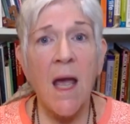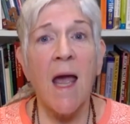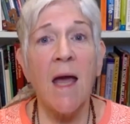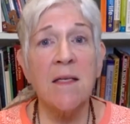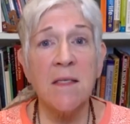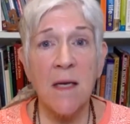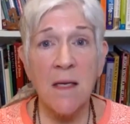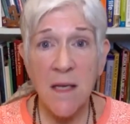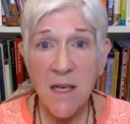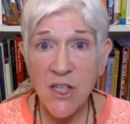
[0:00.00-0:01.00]
has
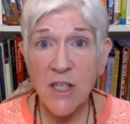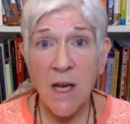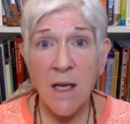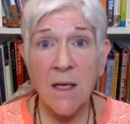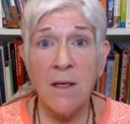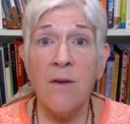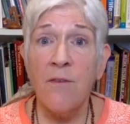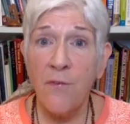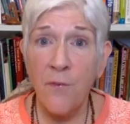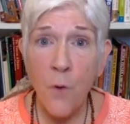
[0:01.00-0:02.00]
initiated
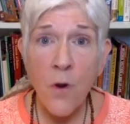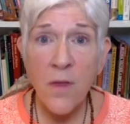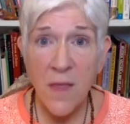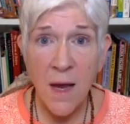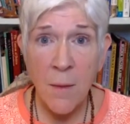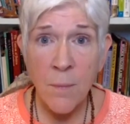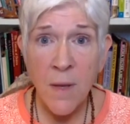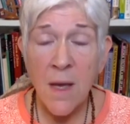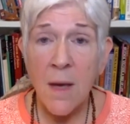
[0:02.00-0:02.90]
for them,